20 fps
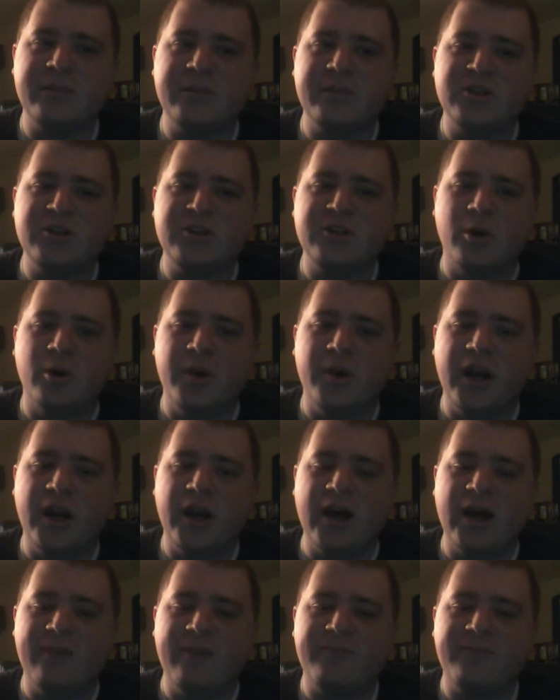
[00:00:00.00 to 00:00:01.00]
been shown
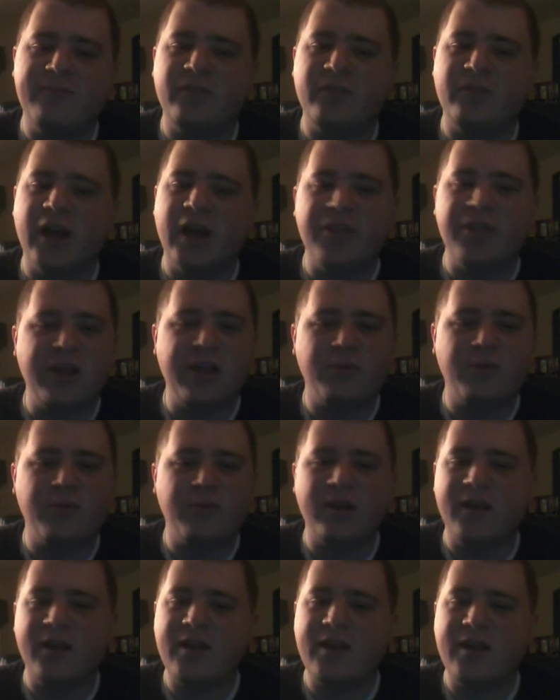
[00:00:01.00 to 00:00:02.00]
enough. Nothing
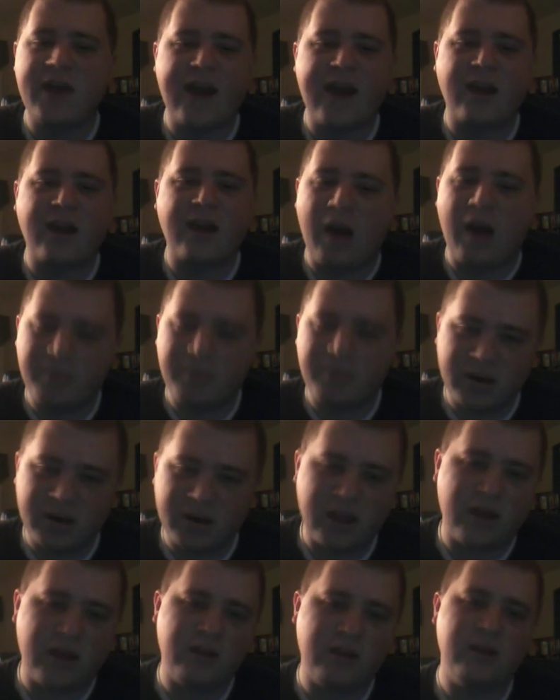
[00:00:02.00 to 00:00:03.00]
really that
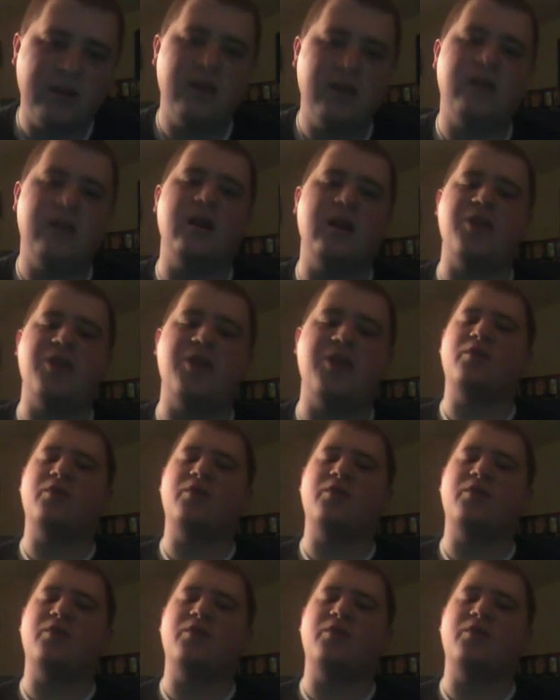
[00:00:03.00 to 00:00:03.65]
competent. Nothing